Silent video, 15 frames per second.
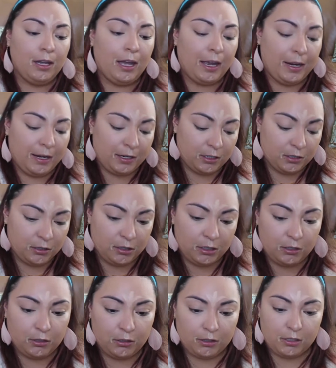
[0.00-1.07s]
I actually
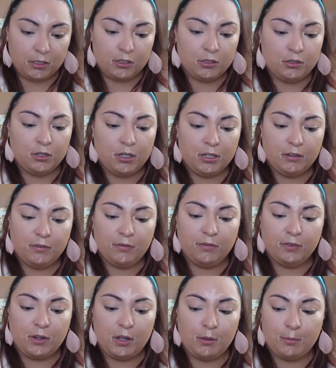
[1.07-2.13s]
learned this trick
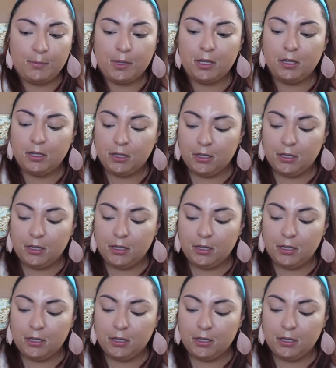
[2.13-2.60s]
from